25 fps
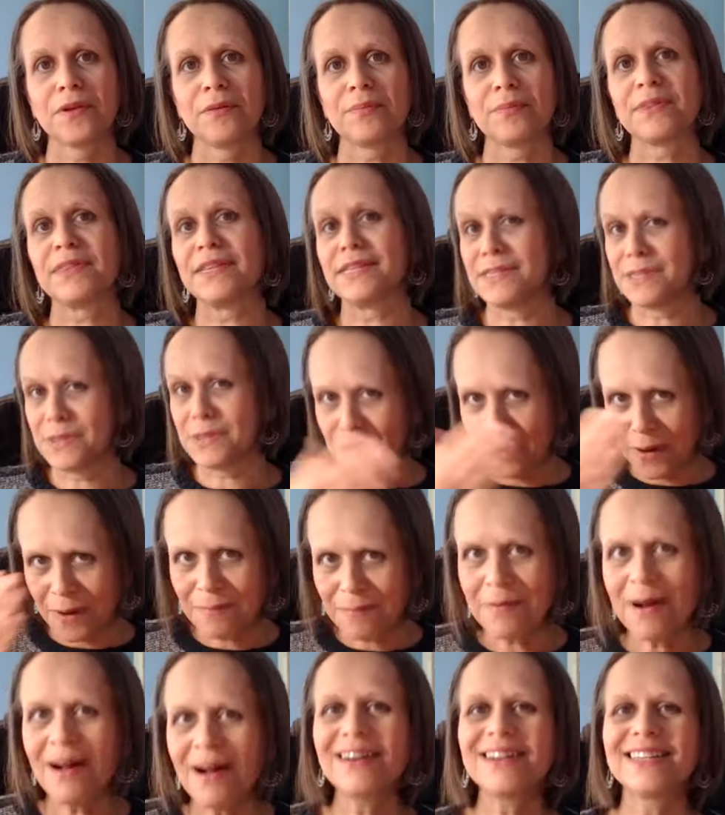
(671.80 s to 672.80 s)
But this is where
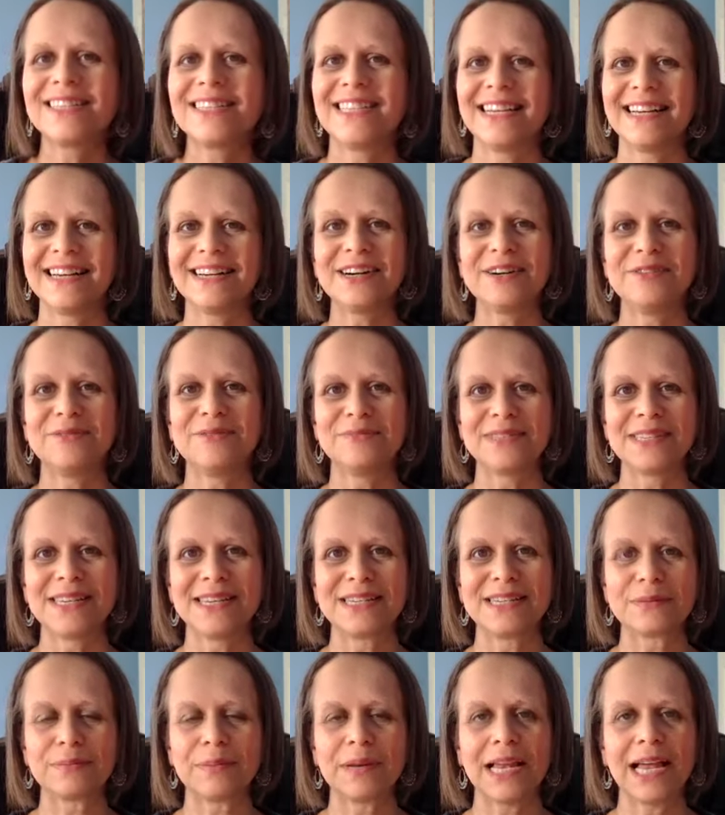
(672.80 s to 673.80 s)
marketing comes
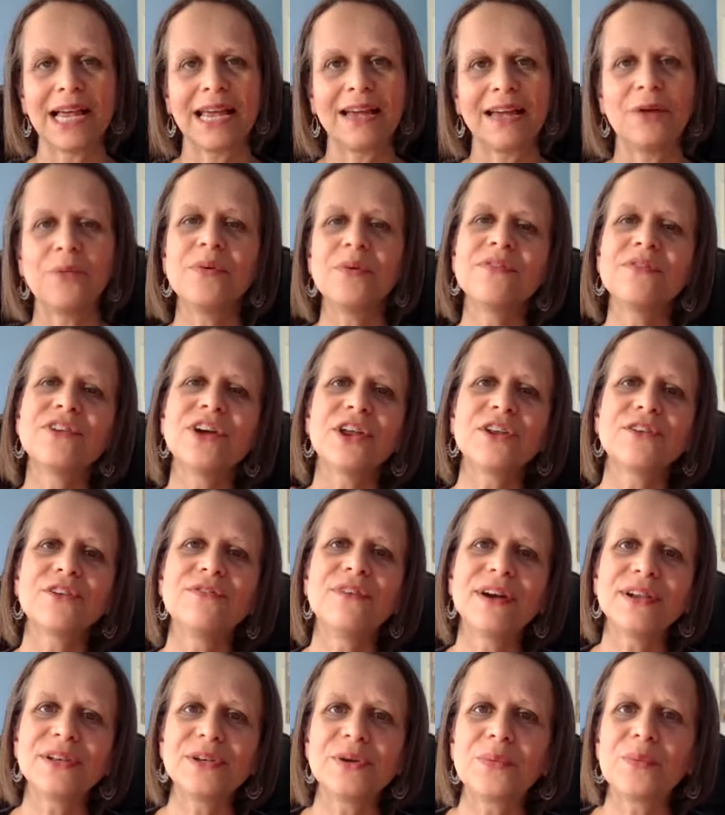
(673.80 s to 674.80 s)
into play. And we've got to
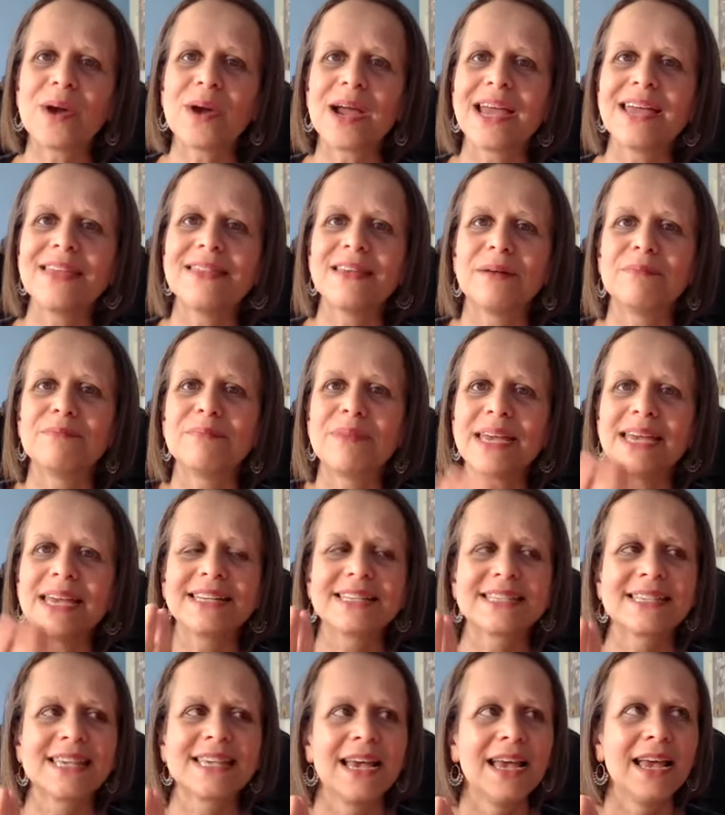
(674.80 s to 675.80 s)
find a way that
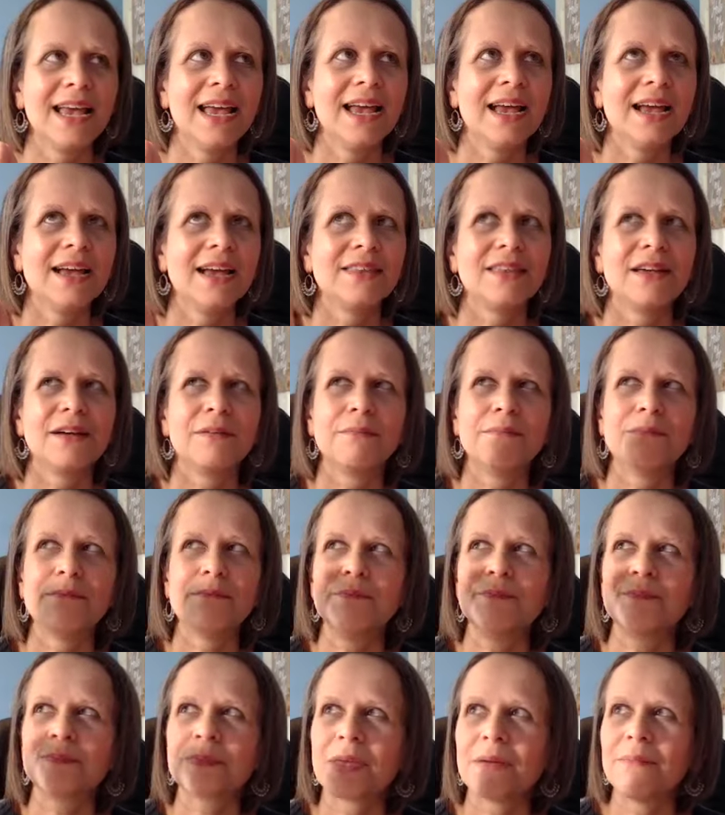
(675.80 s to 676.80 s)

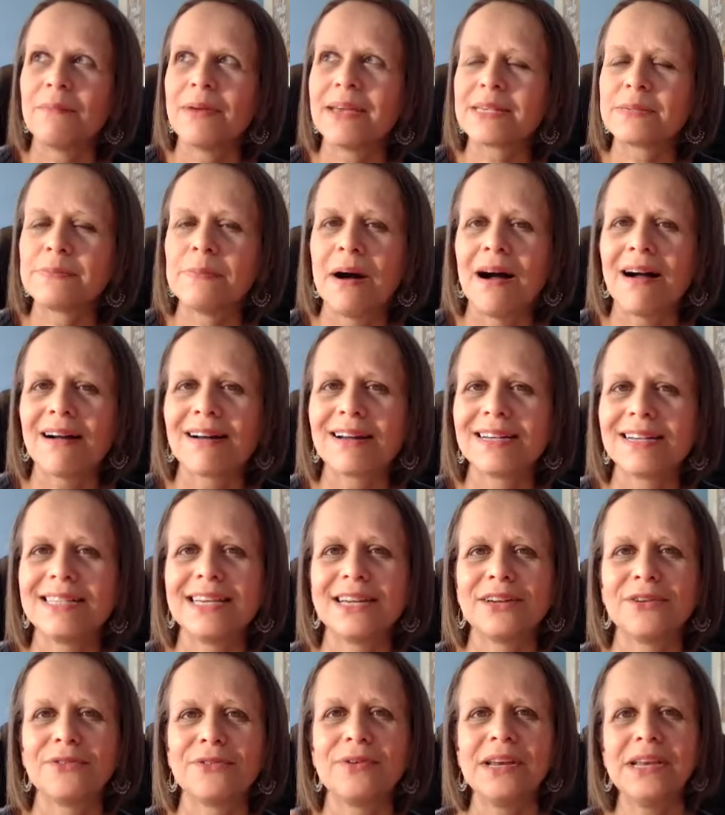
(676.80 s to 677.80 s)
makes
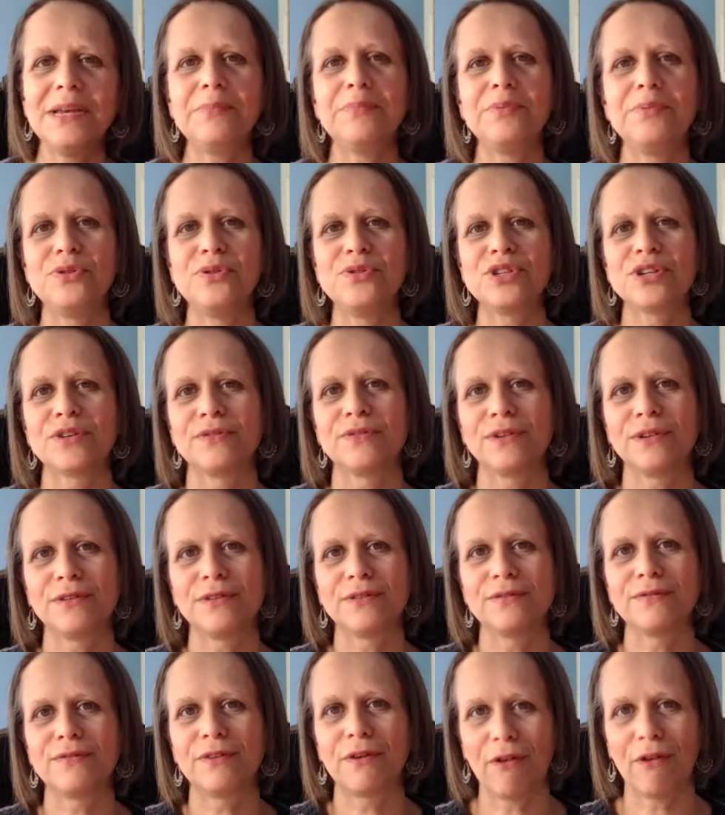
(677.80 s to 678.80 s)
marketing really
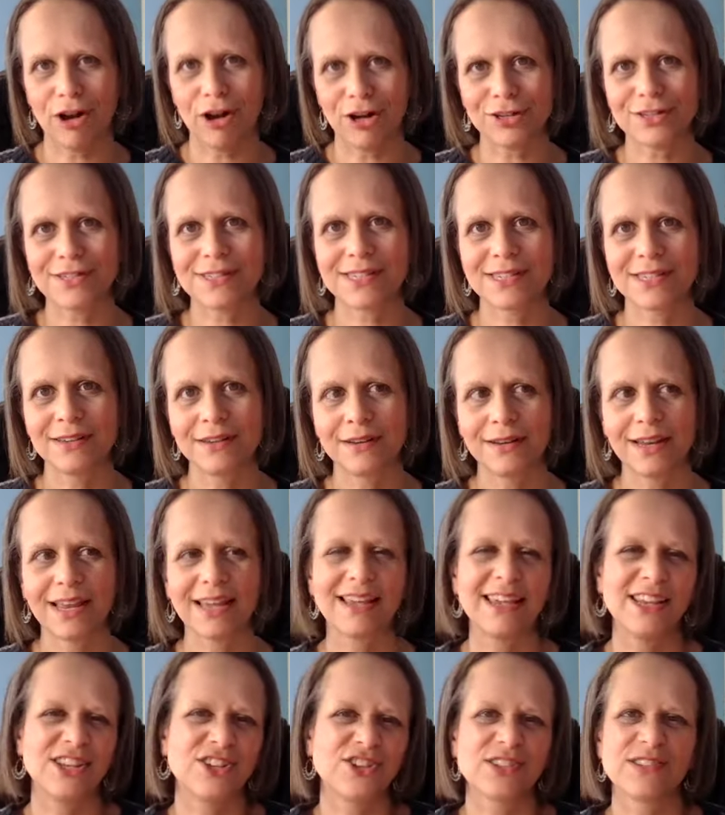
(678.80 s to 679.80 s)
beautiful for us.
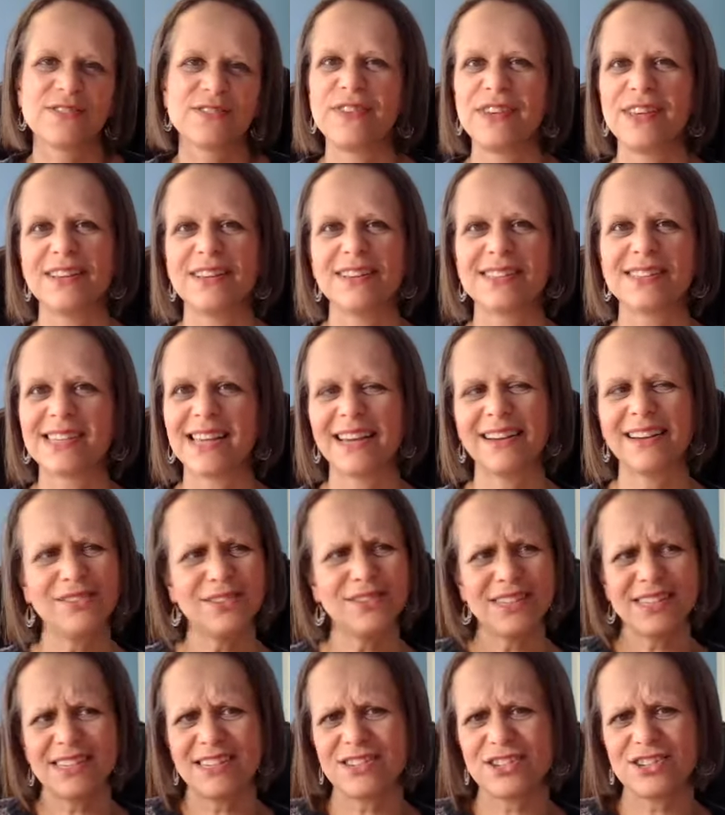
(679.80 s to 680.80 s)
Like, it just feels like,
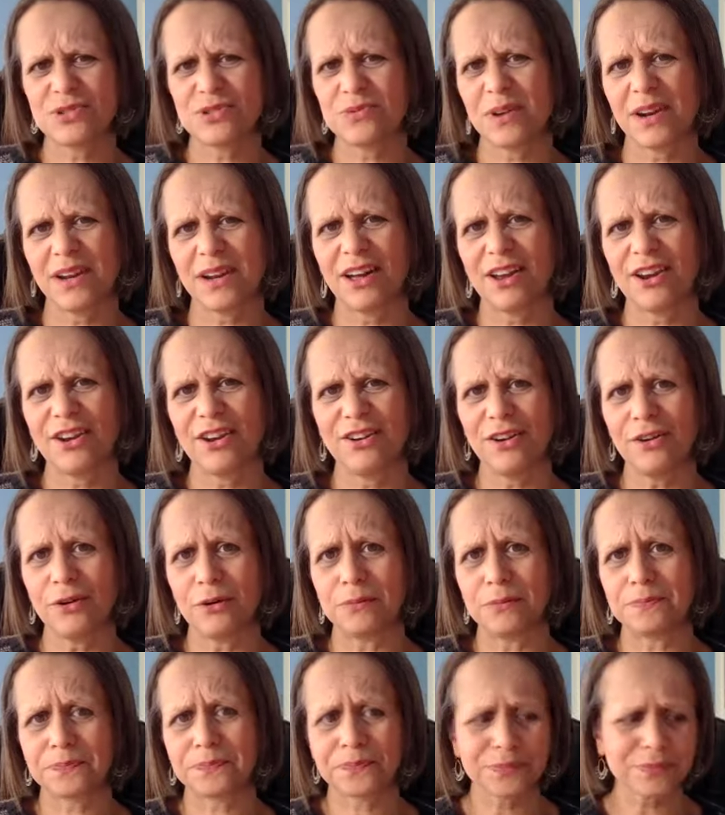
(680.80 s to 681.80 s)
oh, this is just what I got to
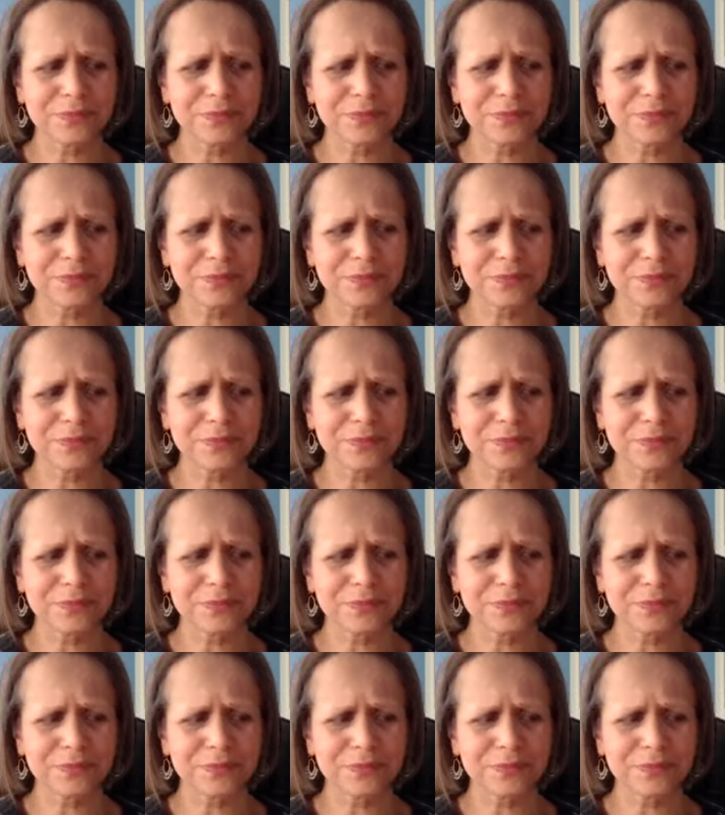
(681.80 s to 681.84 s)
do.